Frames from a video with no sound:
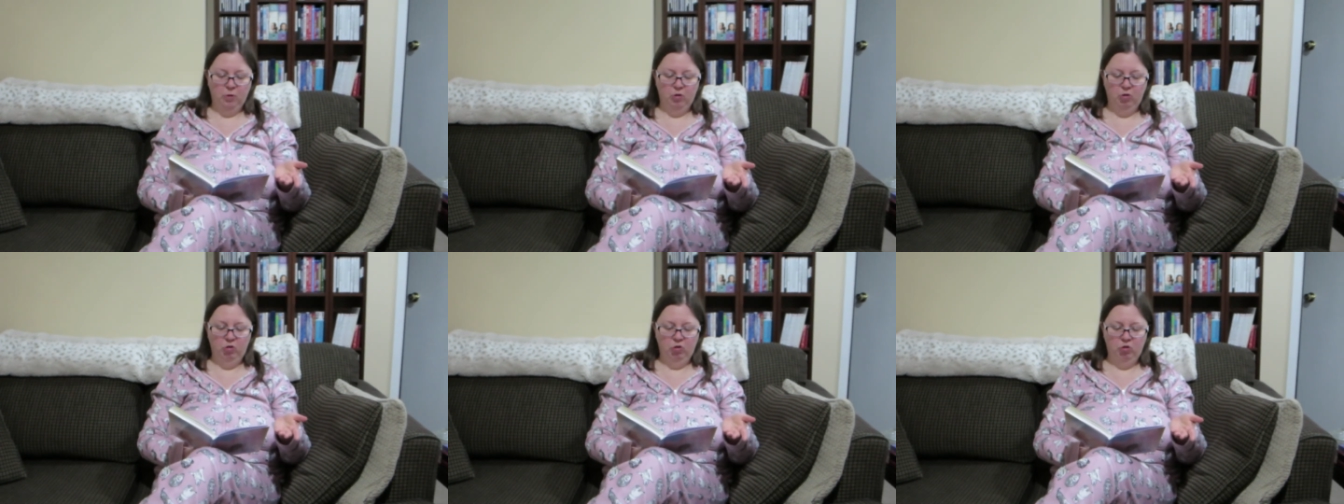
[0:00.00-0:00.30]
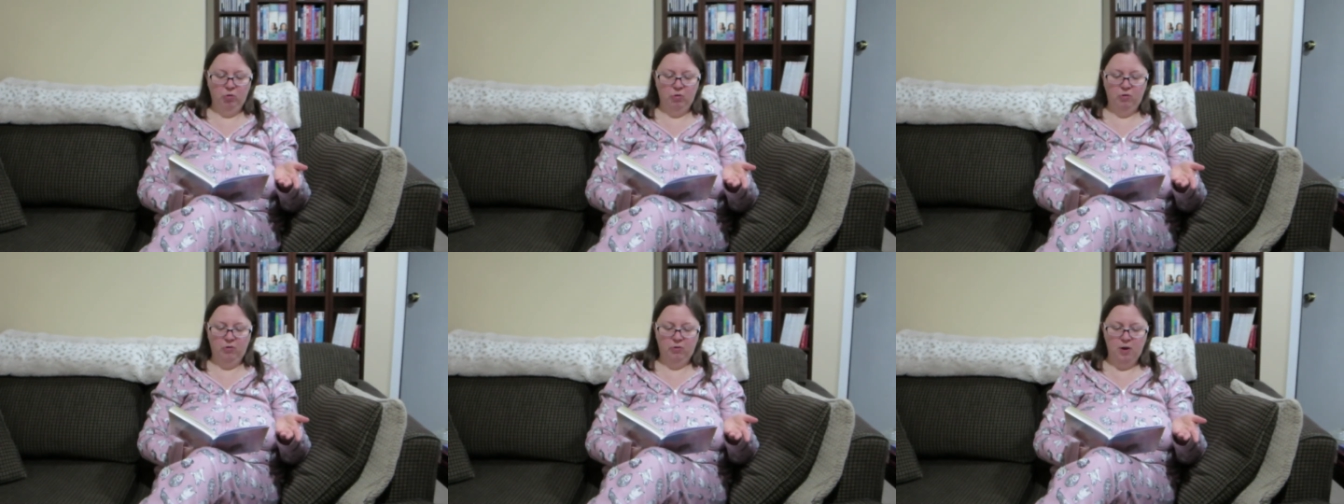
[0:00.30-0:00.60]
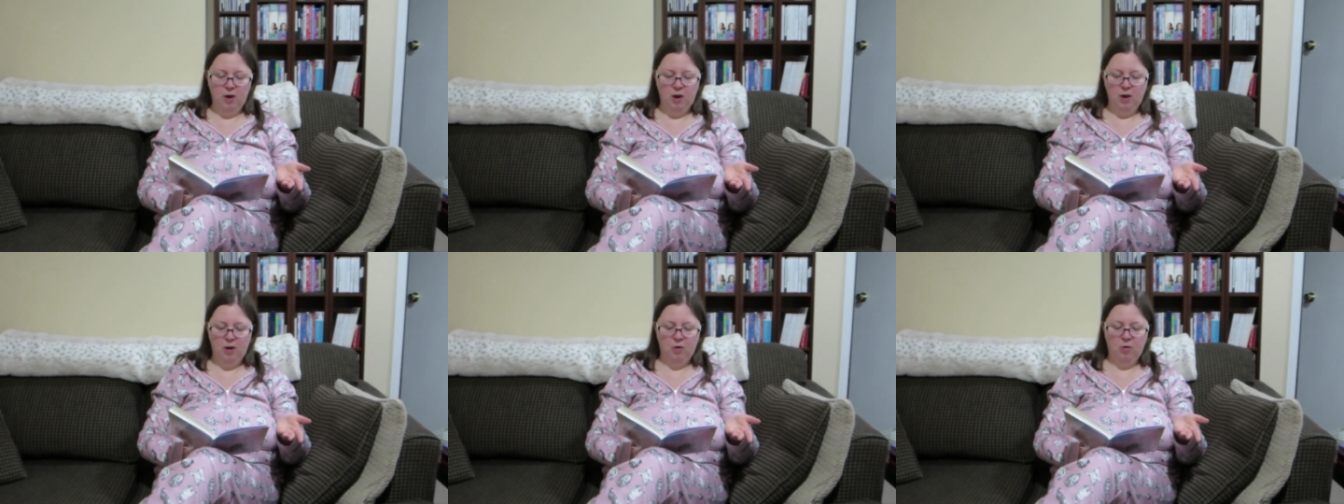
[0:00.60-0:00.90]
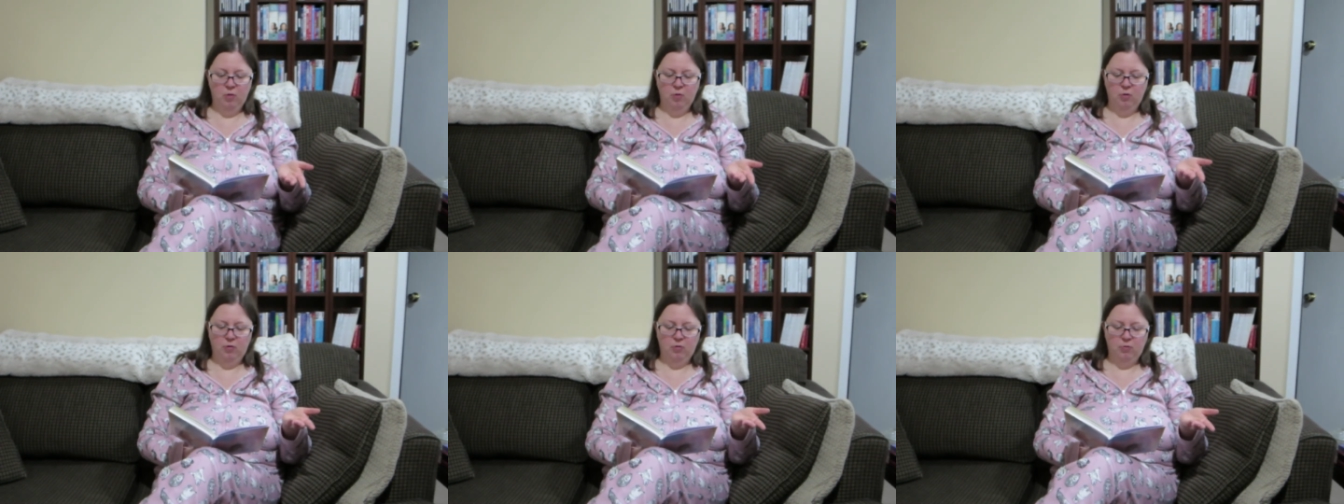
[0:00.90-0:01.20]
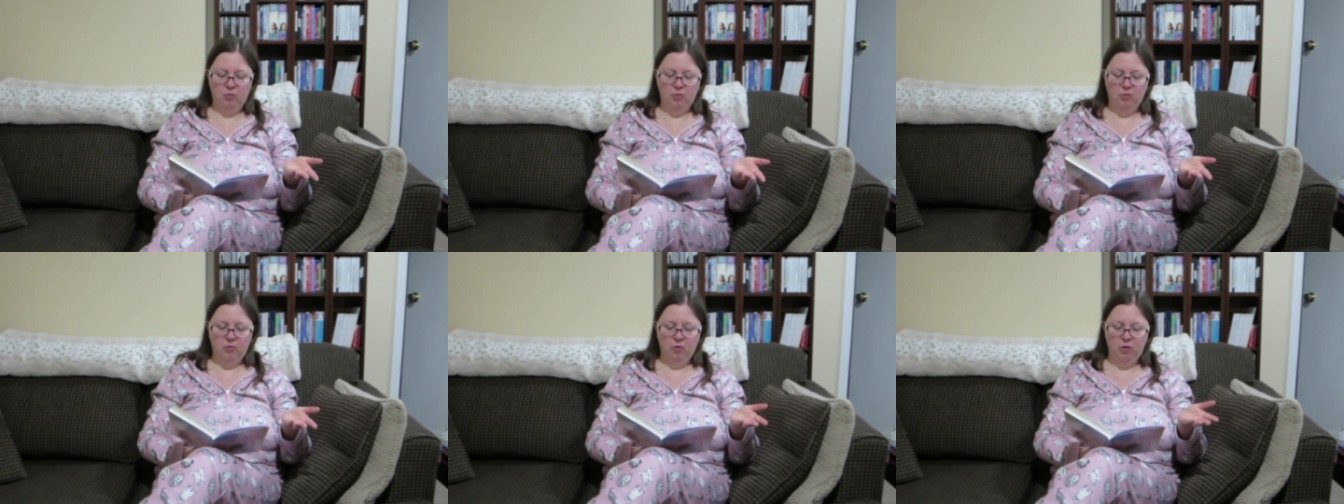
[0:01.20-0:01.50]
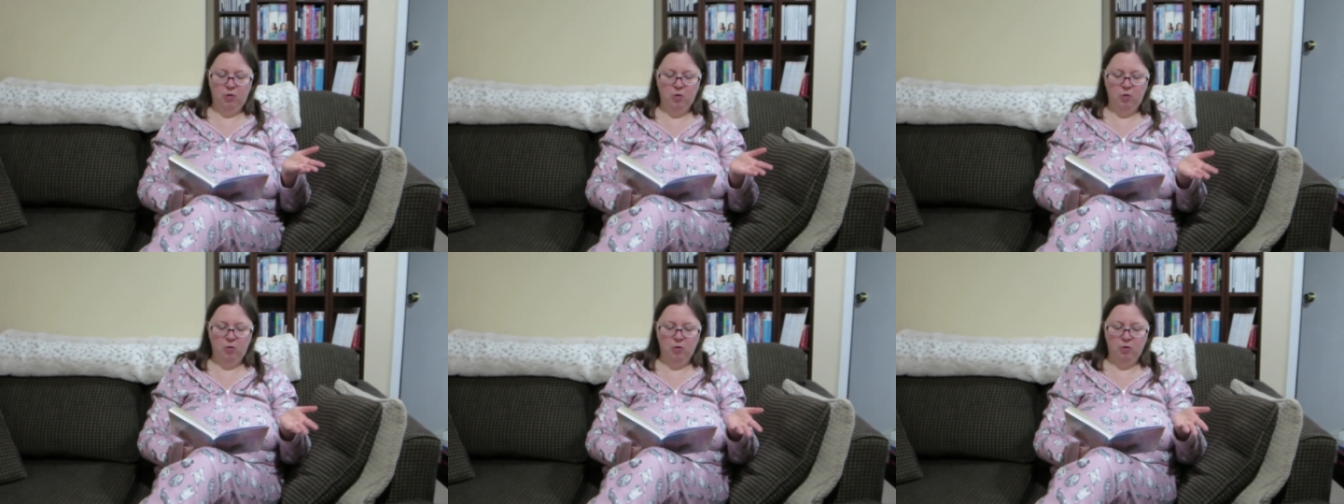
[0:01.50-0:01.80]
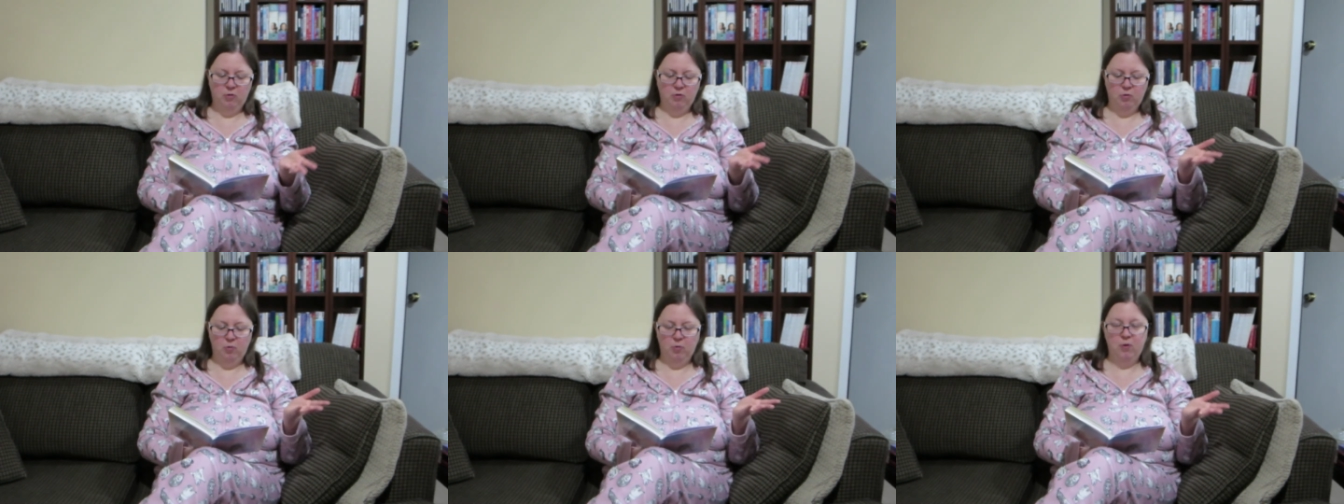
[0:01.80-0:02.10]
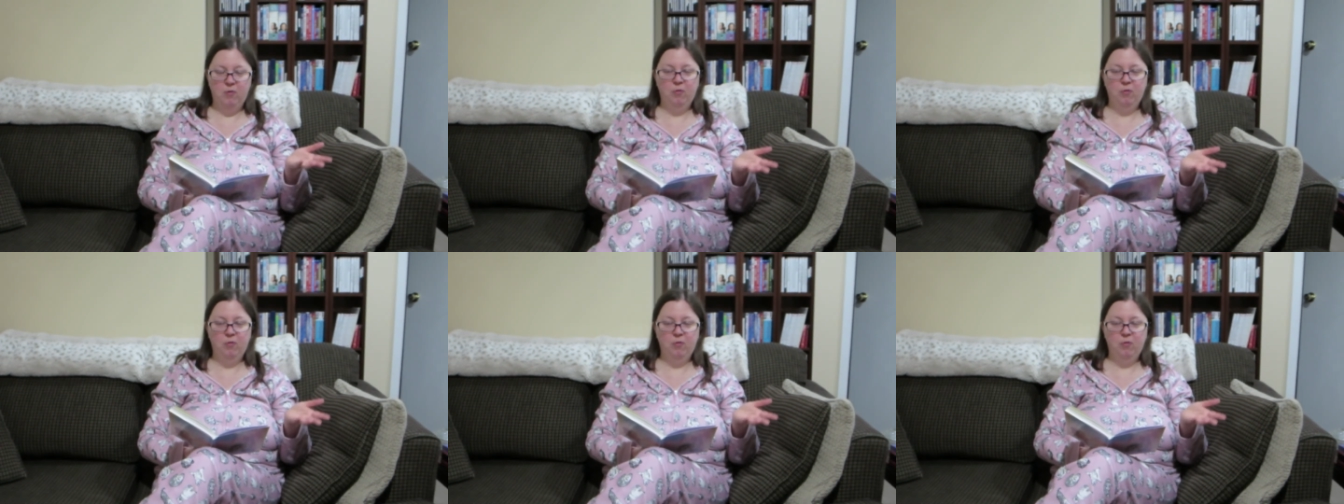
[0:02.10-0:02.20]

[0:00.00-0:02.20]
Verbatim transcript: she was saying, oh, this frozen yogurt's only